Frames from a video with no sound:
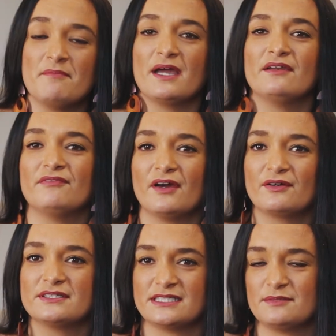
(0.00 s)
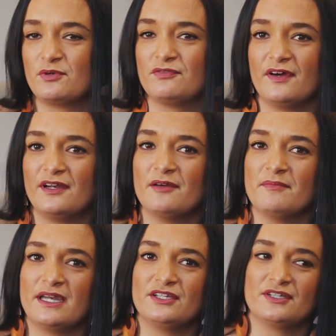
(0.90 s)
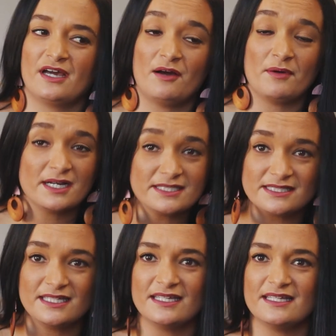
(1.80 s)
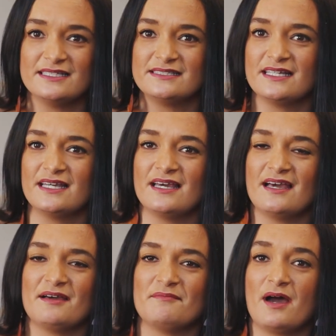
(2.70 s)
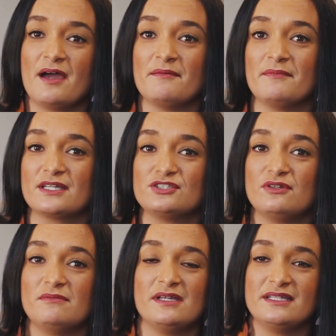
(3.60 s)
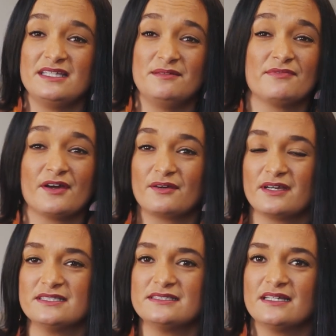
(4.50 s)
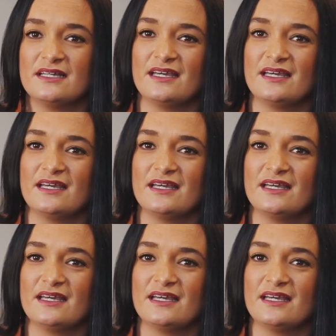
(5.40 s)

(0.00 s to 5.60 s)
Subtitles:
main focus as a portfolio manager, how I see it is, I am extremely team focused.